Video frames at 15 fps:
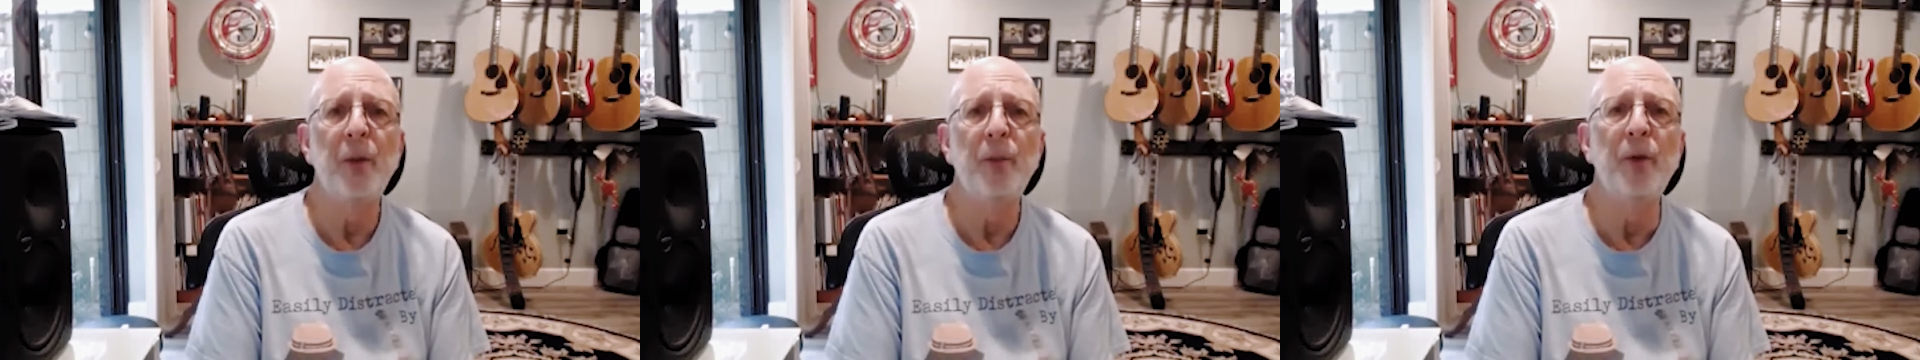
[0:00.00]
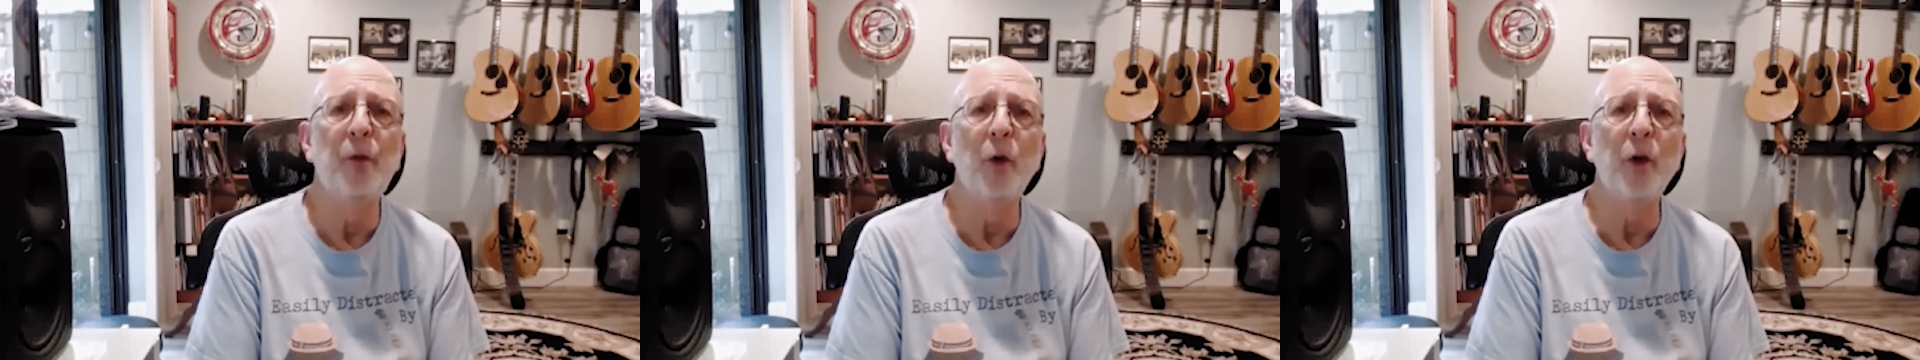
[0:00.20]

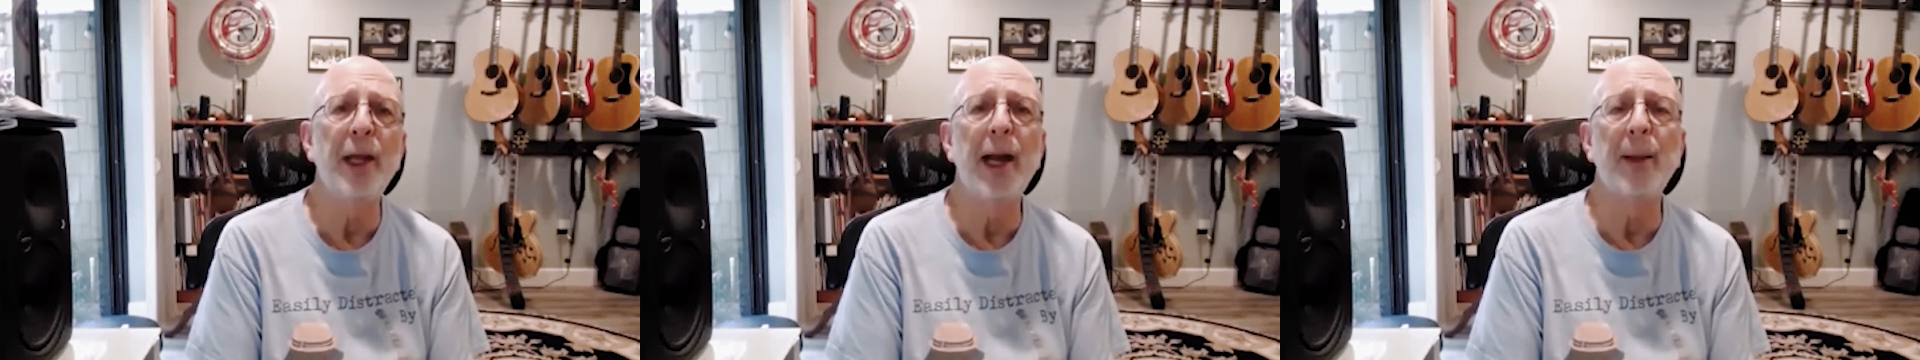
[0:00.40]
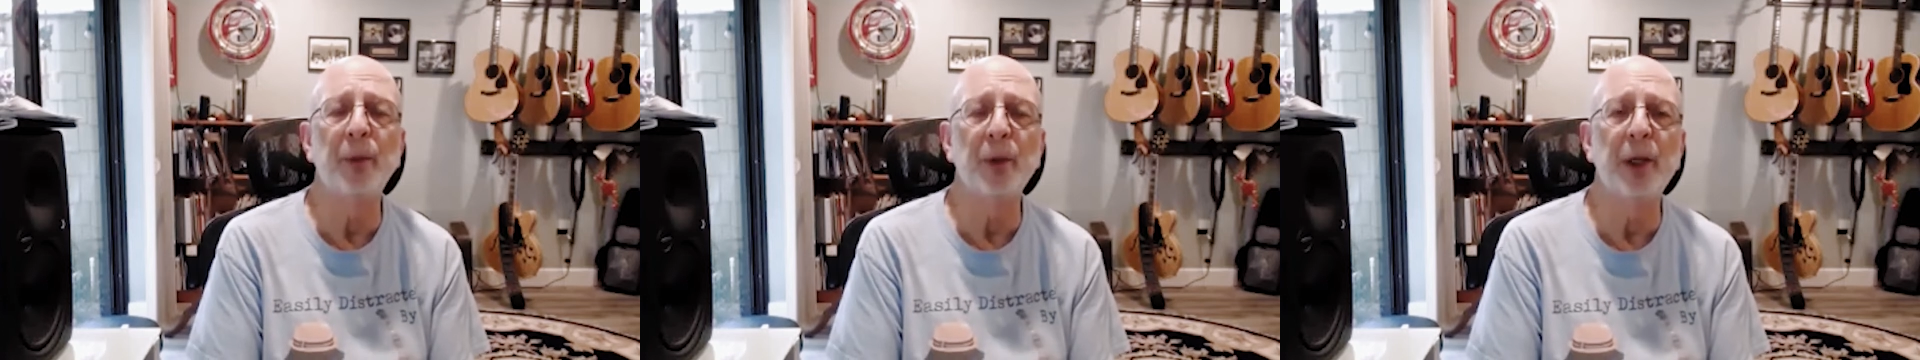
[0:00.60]
before
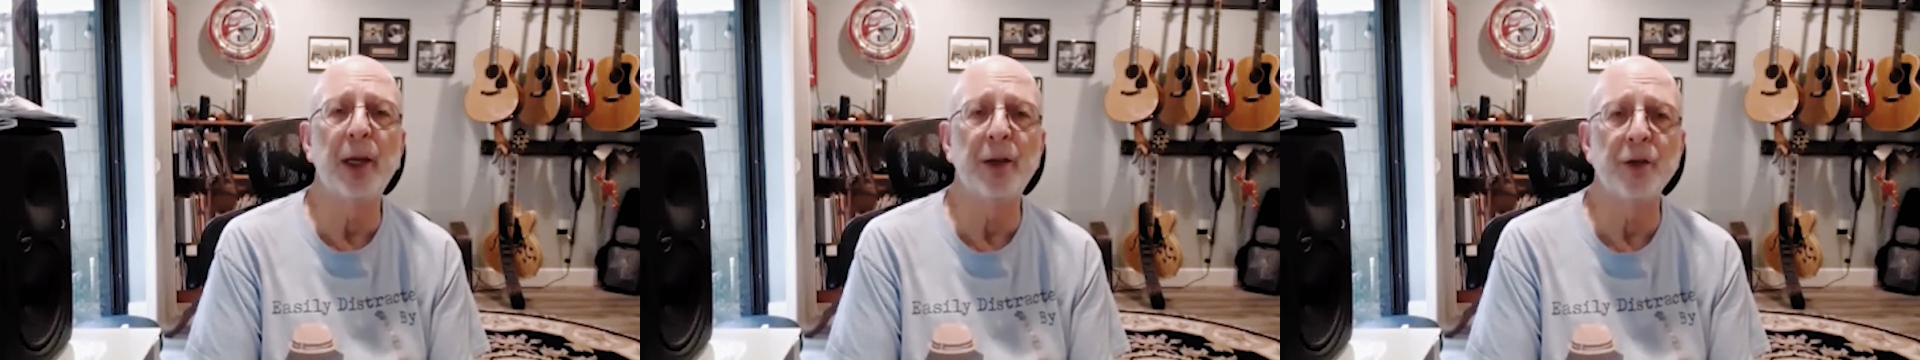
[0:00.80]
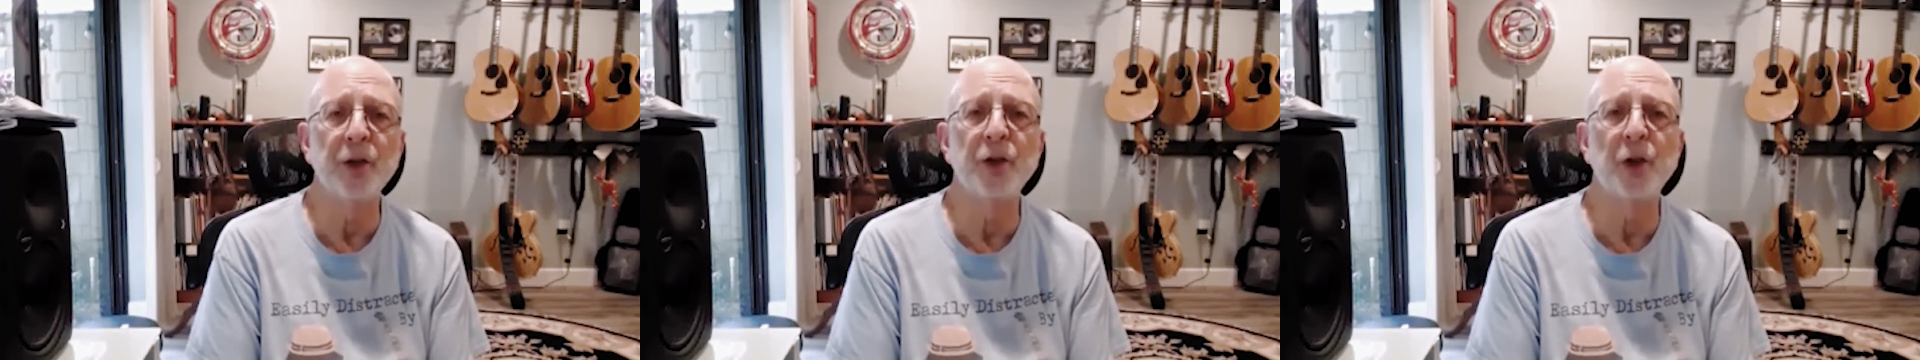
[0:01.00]
the
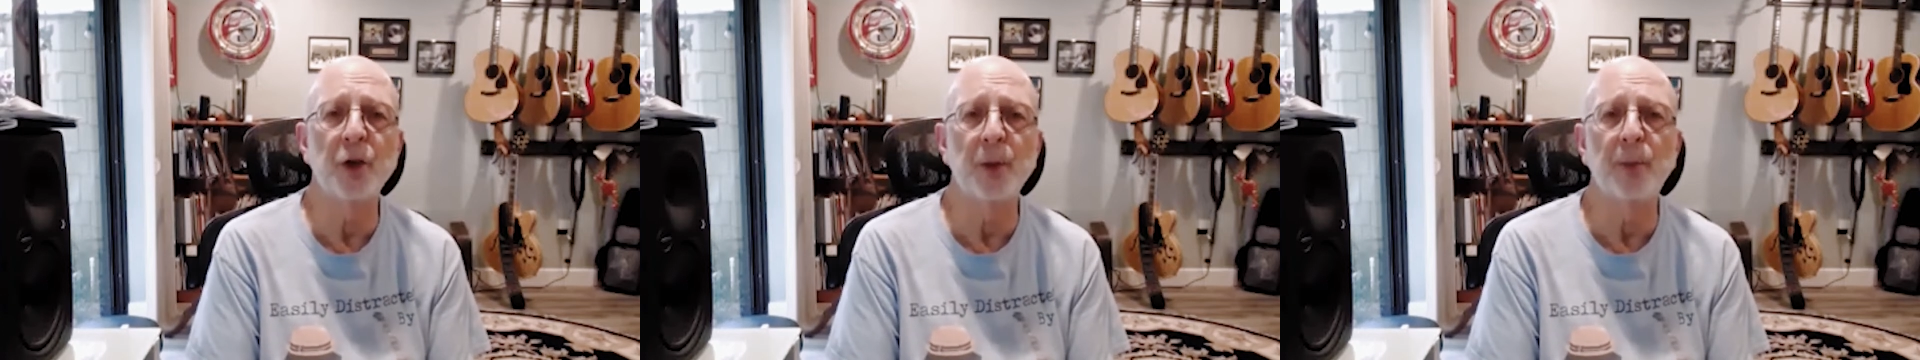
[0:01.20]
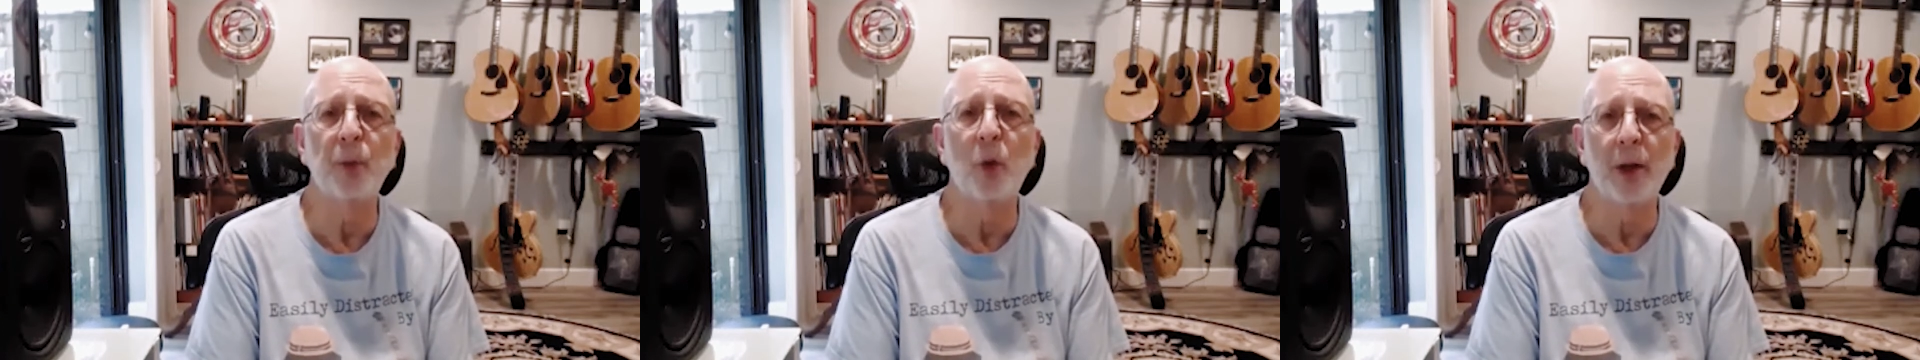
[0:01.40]
applications are
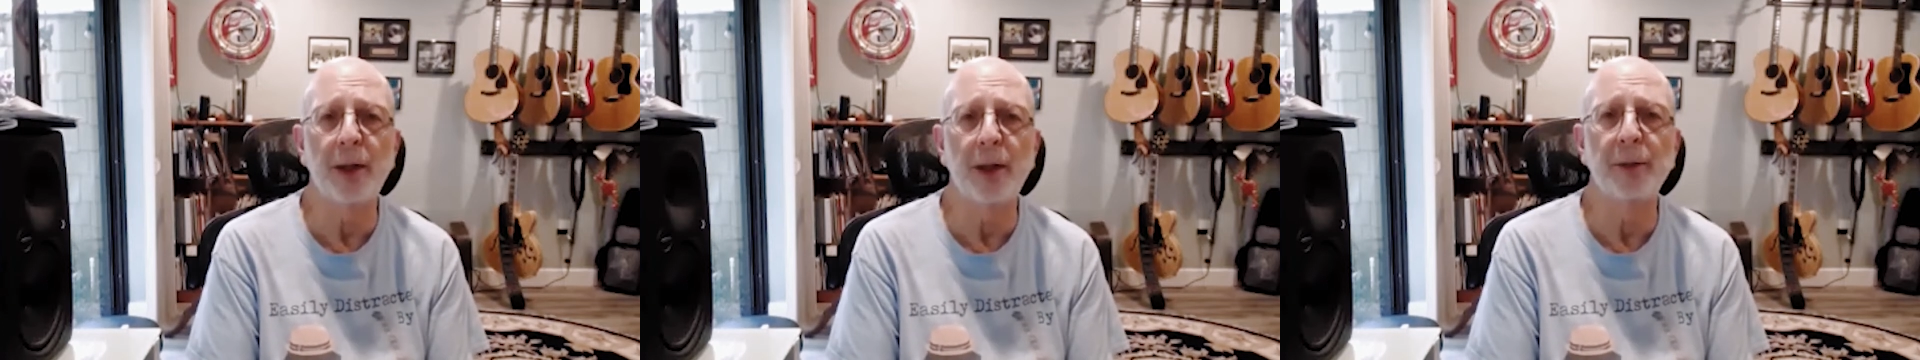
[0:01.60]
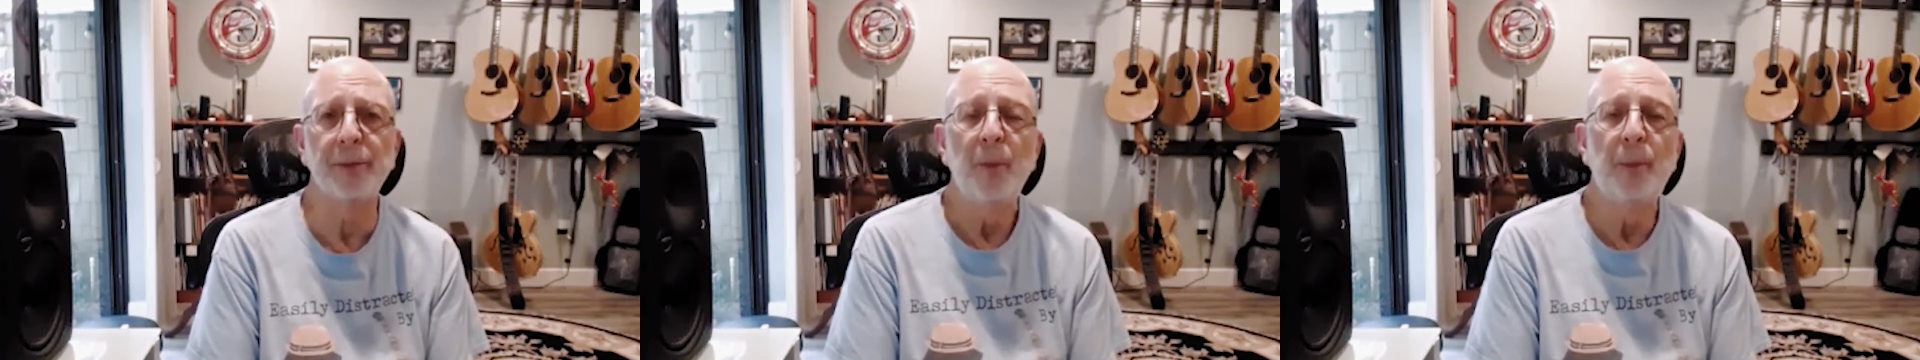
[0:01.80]

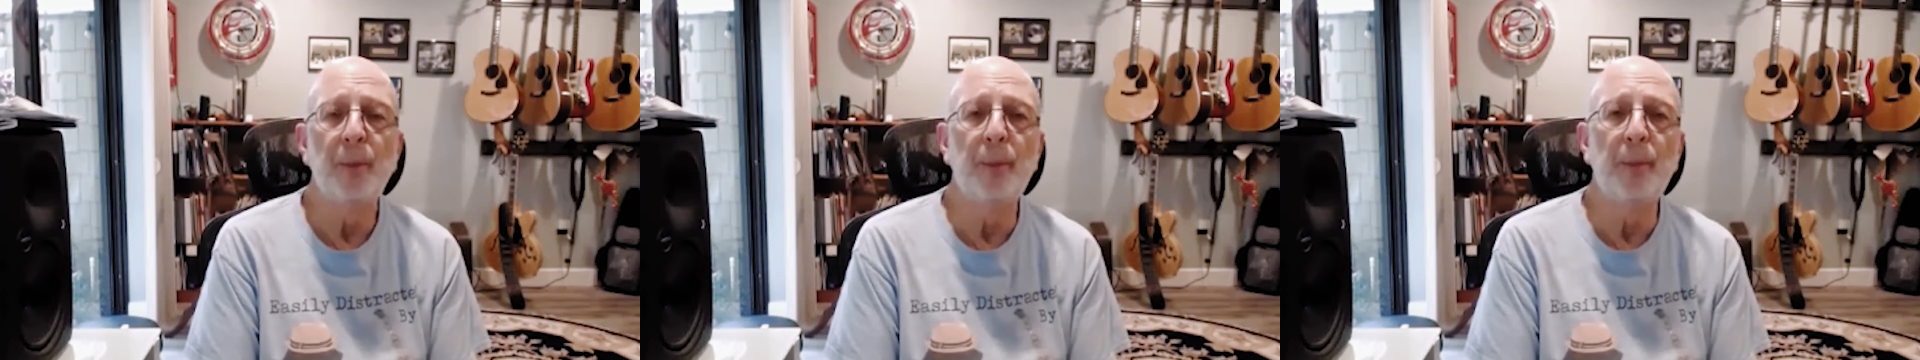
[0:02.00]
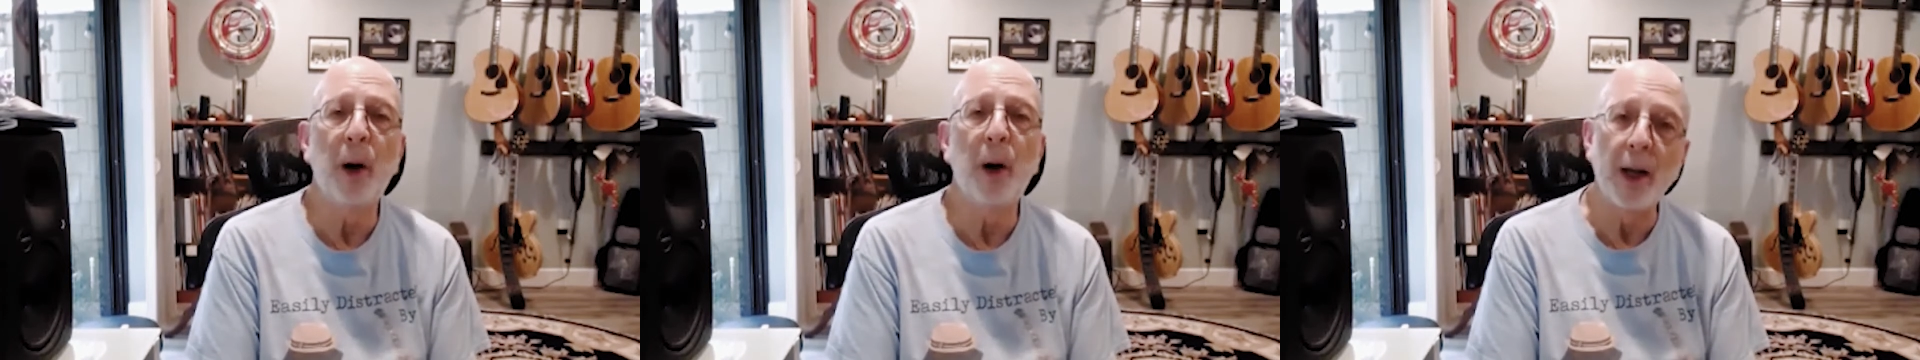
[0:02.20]
deployed.
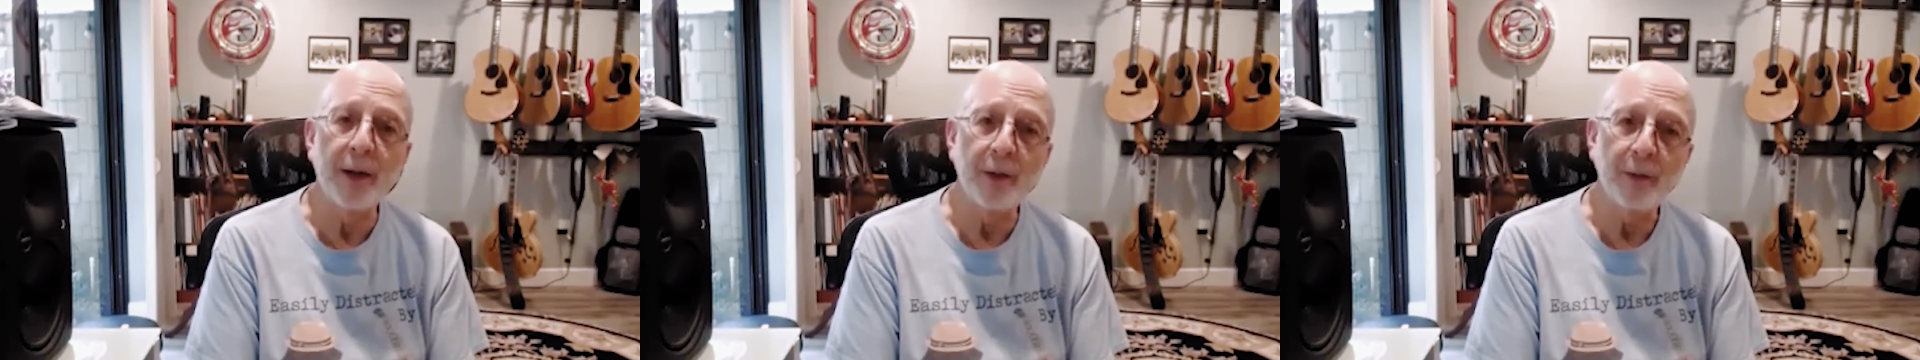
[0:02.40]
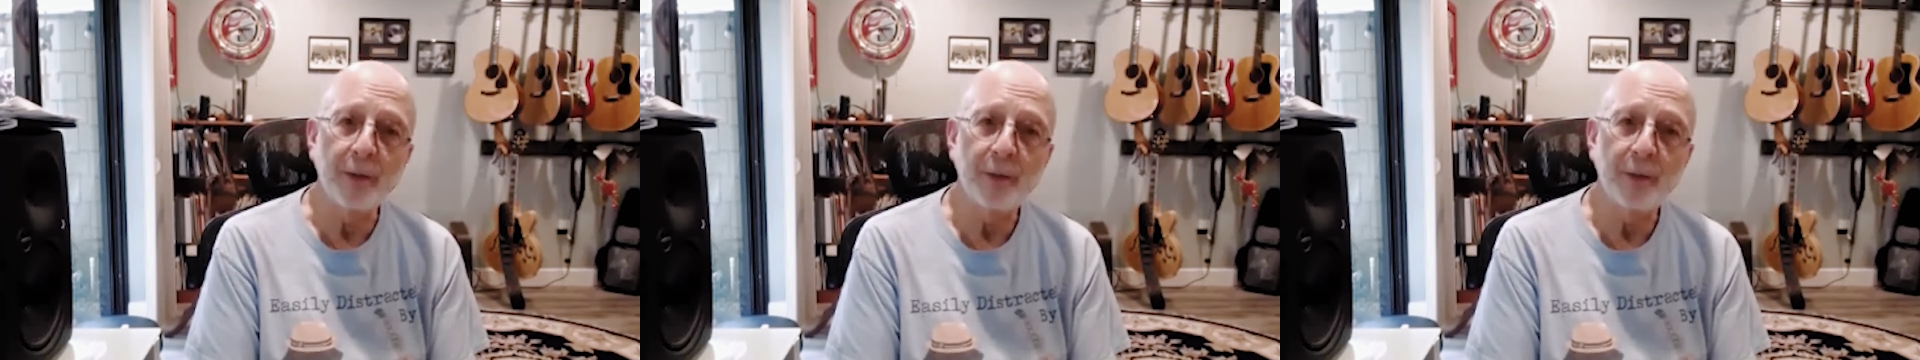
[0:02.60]
But